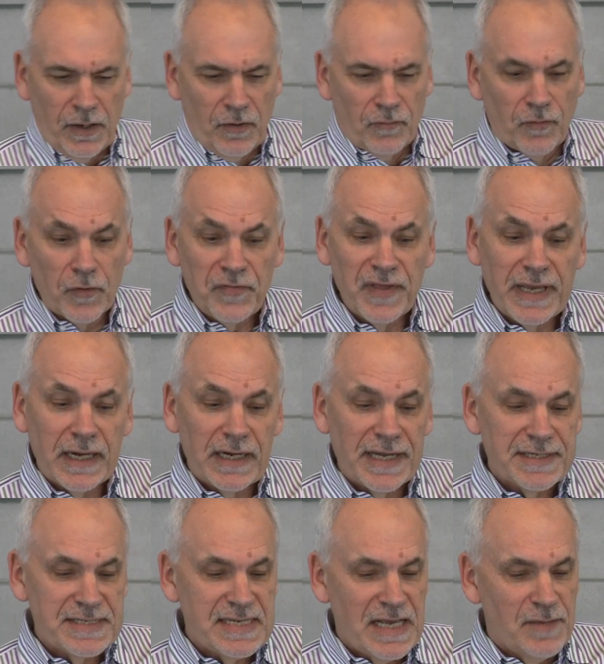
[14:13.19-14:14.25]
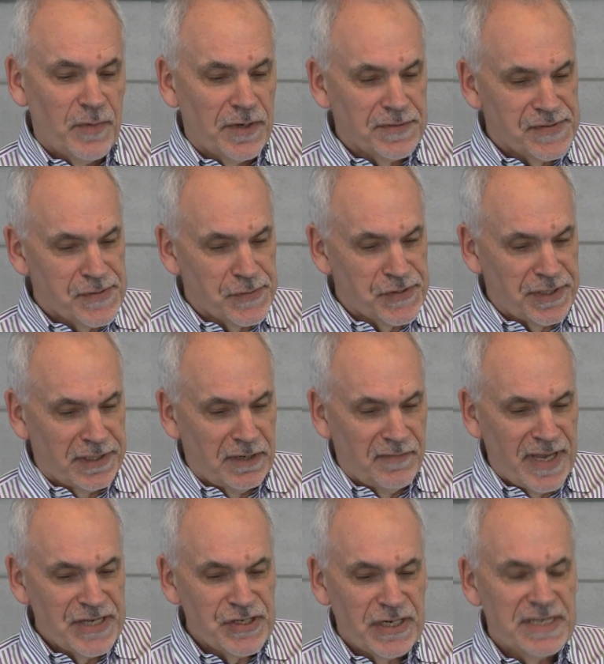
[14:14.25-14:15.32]
Fourth thing I'd like to say about social
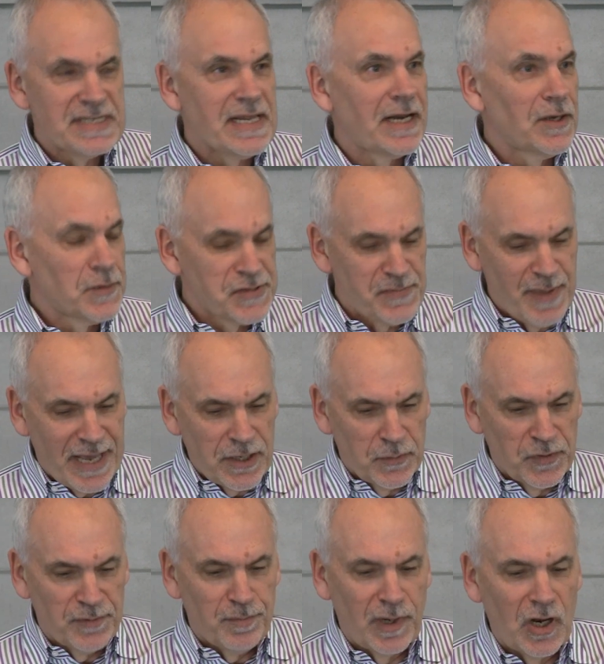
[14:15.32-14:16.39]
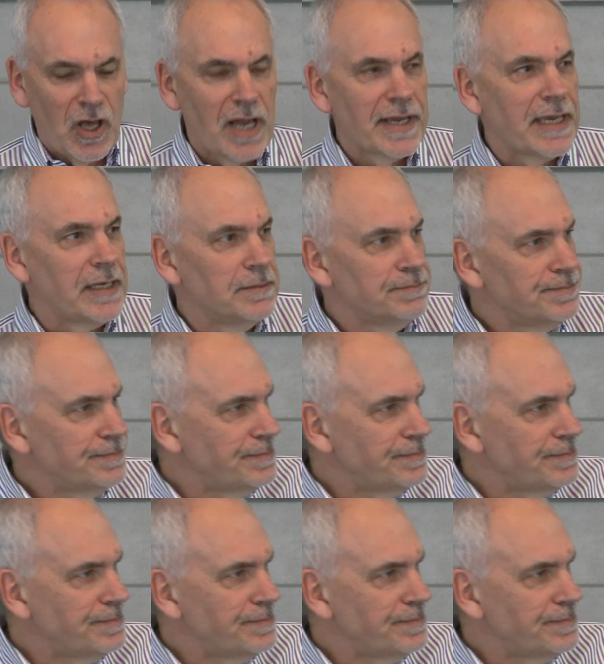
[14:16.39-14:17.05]
innovation is that it goes better with belonging.